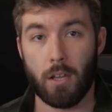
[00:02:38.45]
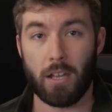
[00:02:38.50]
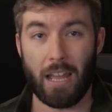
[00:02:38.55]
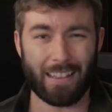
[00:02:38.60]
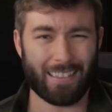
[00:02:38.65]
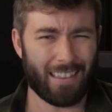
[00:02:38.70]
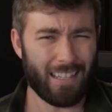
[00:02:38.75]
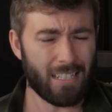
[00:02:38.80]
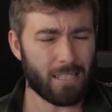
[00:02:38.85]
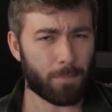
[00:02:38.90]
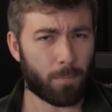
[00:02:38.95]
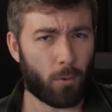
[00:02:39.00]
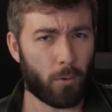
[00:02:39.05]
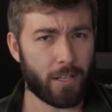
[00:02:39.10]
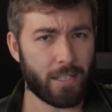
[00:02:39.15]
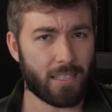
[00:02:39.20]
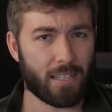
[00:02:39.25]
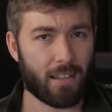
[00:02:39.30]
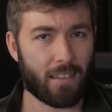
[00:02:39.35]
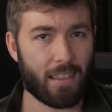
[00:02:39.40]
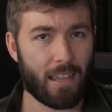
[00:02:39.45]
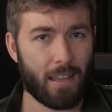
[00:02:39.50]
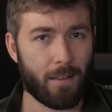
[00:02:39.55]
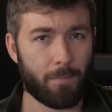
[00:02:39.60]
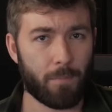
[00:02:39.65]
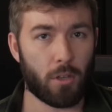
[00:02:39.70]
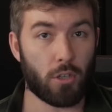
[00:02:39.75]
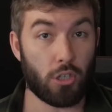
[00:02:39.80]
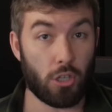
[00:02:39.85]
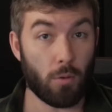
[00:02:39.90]
At this point to
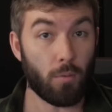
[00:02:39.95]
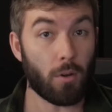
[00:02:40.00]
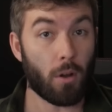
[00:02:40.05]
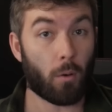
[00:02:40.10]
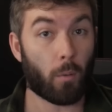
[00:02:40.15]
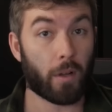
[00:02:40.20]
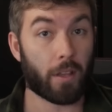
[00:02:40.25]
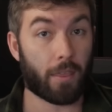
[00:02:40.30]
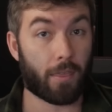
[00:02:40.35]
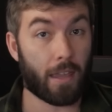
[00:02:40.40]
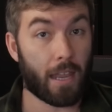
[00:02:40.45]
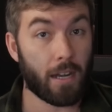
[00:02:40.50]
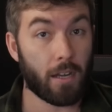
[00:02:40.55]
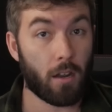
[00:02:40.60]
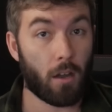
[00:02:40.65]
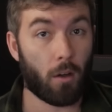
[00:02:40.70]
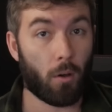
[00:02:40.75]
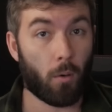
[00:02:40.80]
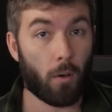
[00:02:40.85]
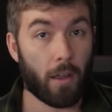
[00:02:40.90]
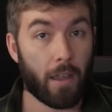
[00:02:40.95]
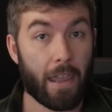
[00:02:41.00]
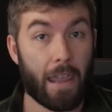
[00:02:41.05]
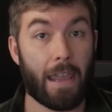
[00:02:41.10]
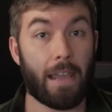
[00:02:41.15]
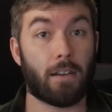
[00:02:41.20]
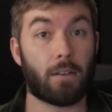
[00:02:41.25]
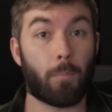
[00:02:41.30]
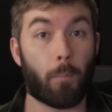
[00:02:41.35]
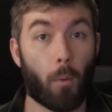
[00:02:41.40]
them, you know what they know,
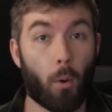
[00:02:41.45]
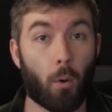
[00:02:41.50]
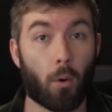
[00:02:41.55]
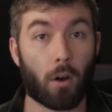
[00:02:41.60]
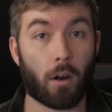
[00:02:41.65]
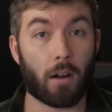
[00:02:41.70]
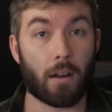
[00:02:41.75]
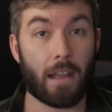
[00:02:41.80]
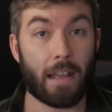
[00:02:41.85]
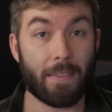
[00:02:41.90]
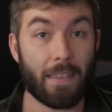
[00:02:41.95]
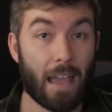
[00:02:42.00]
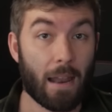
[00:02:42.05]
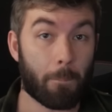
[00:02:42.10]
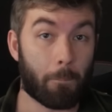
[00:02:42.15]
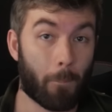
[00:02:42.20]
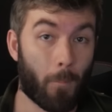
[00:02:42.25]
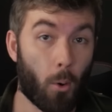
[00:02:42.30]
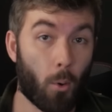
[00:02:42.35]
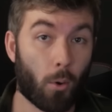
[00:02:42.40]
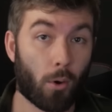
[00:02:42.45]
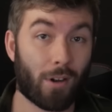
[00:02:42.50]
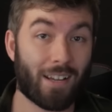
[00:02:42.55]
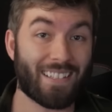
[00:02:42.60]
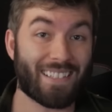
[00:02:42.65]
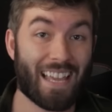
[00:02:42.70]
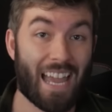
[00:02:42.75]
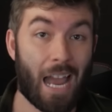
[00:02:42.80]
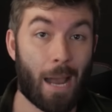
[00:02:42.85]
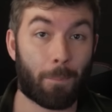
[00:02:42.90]
and more, and that more
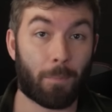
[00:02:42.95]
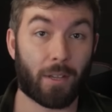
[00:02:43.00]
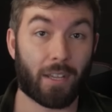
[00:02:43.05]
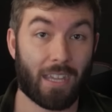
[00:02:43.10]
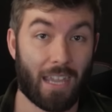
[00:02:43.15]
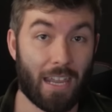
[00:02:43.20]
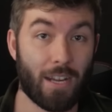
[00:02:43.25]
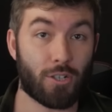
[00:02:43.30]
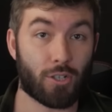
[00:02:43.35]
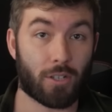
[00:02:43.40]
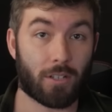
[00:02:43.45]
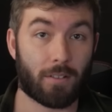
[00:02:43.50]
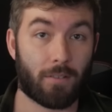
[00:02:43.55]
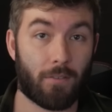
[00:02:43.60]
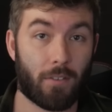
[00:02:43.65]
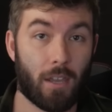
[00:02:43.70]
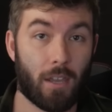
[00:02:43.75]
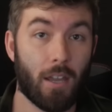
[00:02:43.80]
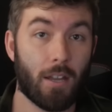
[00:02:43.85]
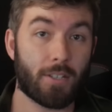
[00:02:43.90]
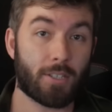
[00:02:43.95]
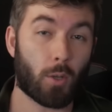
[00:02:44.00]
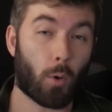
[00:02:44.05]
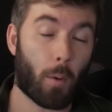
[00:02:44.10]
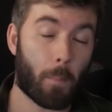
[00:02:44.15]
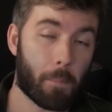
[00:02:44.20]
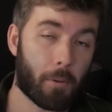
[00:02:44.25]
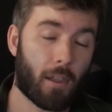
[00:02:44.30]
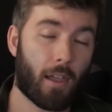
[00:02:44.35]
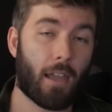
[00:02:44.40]
is application. So
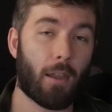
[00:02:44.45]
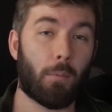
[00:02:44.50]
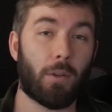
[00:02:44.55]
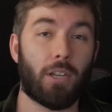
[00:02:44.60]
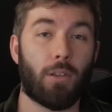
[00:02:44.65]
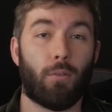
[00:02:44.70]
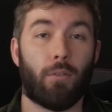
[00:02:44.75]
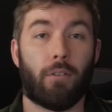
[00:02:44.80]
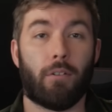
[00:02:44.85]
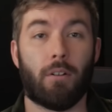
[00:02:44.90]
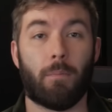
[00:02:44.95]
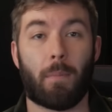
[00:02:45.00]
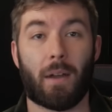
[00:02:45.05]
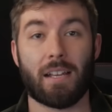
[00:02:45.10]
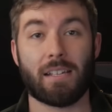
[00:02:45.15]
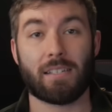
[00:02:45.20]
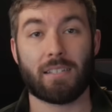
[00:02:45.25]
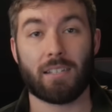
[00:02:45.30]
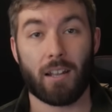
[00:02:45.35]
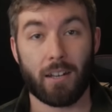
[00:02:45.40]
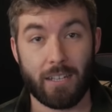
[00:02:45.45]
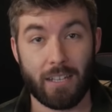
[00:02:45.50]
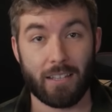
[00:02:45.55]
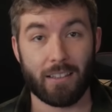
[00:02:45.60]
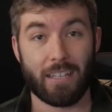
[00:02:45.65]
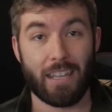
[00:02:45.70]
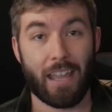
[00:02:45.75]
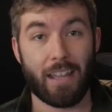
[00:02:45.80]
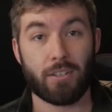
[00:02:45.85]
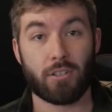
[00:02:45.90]
apply what you learned by studying
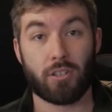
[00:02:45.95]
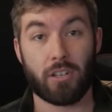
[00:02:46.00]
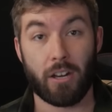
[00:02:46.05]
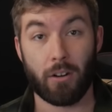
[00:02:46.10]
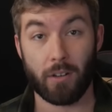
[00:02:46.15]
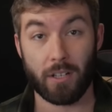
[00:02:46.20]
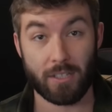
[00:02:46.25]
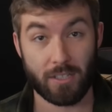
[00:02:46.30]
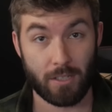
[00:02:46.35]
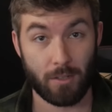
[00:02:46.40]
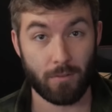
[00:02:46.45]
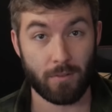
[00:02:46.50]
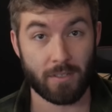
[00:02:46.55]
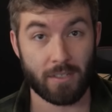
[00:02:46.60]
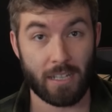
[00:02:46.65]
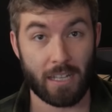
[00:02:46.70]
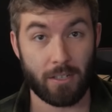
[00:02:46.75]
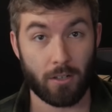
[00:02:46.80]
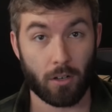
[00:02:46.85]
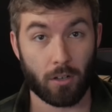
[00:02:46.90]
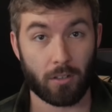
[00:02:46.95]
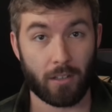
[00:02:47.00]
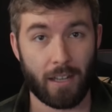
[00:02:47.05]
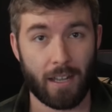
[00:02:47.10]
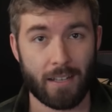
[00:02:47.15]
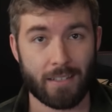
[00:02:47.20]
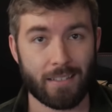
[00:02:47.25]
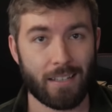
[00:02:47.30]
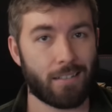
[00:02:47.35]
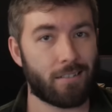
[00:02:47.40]
the engineering students in your
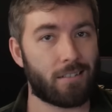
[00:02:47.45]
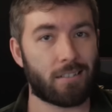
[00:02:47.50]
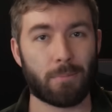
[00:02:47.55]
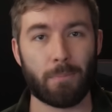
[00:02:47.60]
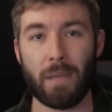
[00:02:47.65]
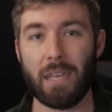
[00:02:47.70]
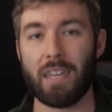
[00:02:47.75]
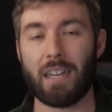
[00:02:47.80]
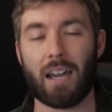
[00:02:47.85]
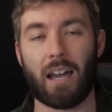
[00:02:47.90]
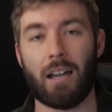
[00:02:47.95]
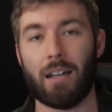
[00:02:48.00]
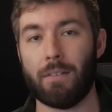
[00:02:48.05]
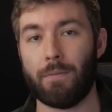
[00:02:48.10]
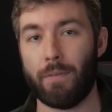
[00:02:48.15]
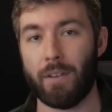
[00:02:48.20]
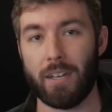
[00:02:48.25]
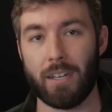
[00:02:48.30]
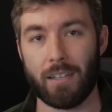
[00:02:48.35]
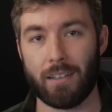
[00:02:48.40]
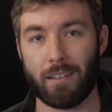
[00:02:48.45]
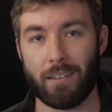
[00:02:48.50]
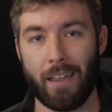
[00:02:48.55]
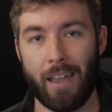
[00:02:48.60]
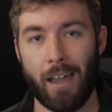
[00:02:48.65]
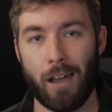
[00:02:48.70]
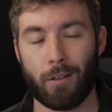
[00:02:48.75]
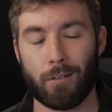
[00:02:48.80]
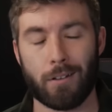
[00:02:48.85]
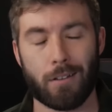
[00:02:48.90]
class and just be confident and
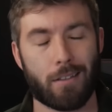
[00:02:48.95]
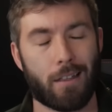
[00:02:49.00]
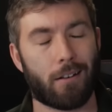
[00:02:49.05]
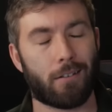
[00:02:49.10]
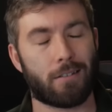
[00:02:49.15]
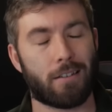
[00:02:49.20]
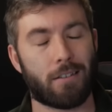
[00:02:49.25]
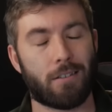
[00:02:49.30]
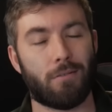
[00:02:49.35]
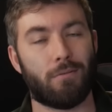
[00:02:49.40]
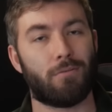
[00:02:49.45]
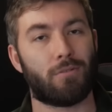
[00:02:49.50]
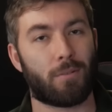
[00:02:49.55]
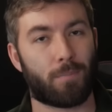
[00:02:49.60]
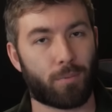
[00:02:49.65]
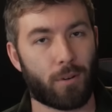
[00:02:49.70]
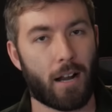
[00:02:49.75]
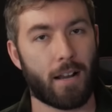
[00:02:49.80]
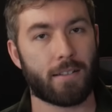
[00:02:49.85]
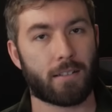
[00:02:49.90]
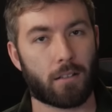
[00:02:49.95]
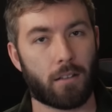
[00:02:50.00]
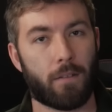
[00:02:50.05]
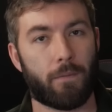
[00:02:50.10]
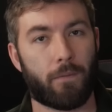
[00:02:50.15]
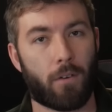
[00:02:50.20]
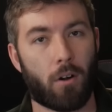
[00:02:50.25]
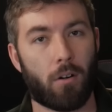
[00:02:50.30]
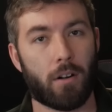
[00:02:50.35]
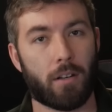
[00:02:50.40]
loud. That'll take you surprisingly
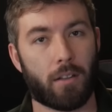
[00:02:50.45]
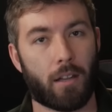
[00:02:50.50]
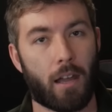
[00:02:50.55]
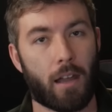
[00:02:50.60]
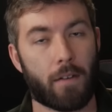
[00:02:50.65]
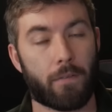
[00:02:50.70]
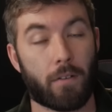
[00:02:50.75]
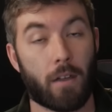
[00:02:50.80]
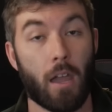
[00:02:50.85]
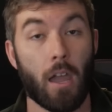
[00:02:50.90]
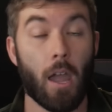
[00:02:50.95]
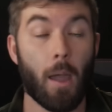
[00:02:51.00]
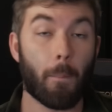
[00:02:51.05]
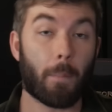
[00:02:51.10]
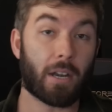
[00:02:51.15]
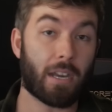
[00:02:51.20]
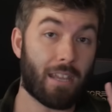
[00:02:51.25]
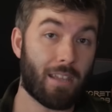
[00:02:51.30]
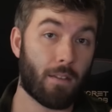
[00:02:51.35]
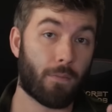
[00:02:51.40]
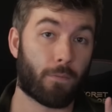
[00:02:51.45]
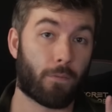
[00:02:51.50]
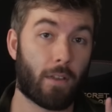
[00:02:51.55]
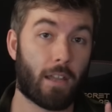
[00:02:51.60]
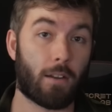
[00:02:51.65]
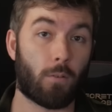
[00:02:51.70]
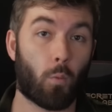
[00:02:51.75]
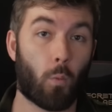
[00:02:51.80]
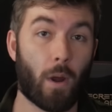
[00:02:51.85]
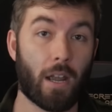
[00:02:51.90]
far in life. But if
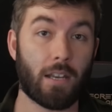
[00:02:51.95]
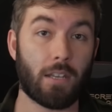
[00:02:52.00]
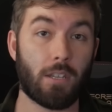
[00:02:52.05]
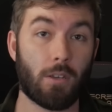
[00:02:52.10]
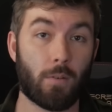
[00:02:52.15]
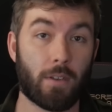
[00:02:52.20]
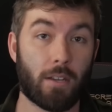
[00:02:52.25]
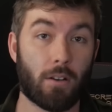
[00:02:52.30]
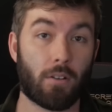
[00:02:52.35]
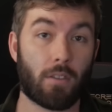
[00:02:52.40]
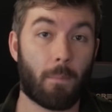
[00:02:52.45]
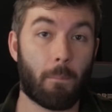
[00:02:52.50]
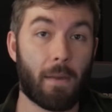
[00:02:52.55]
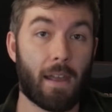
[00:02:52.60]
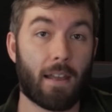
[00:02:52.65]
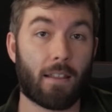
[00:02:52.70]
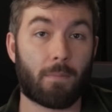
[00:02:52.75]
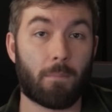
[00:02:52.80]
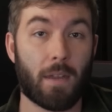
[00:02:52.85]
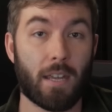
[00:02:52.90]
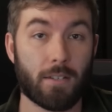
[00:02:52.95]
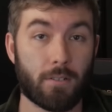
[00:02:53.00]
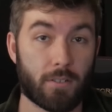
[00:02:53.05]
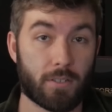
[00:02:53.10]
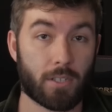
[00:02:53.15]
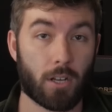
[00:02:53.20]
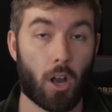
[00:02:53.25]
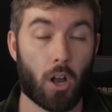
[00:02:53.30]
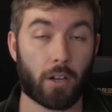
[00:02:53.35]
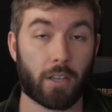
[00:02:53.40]
and when you hear the math majors
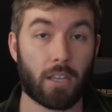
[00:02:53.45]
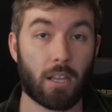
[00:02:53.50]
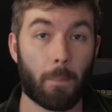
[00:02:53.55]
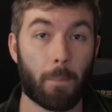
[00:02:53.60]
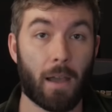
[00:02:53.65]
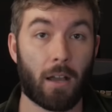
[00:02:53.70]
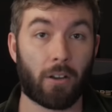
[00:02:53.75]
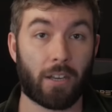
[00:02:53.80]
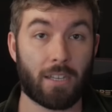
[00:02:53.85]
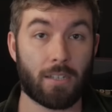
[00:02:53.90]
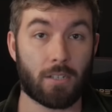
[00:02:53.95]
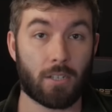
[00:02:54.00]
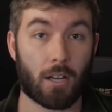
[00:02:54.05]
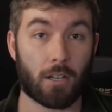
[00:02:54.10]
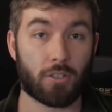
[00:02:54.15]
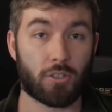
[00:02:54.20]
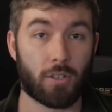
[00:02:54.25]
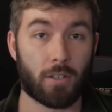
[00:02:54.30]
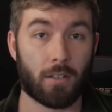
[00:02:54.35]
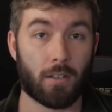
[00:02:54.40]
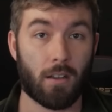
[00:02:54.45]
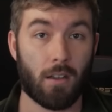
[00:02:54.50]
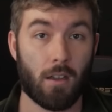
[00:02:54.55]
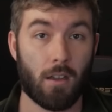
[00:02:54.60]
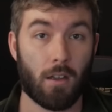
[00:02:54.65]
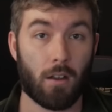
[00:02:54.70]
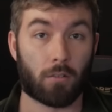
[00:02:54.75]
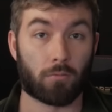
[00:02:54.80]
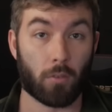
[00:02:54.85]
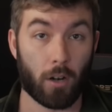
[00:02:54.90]
talking about induction,
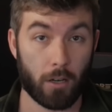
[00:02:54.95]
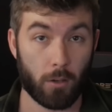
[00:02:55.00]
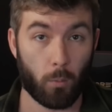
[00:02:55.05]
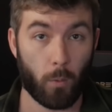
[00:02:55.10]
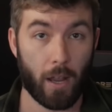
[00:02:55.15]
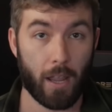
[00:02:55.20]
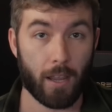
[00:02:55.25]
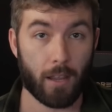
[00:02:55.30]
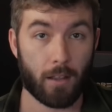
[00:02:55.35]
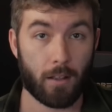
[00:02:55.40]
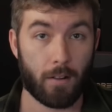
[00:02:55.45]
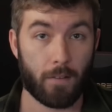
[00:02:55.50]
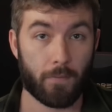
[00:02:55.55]
run away.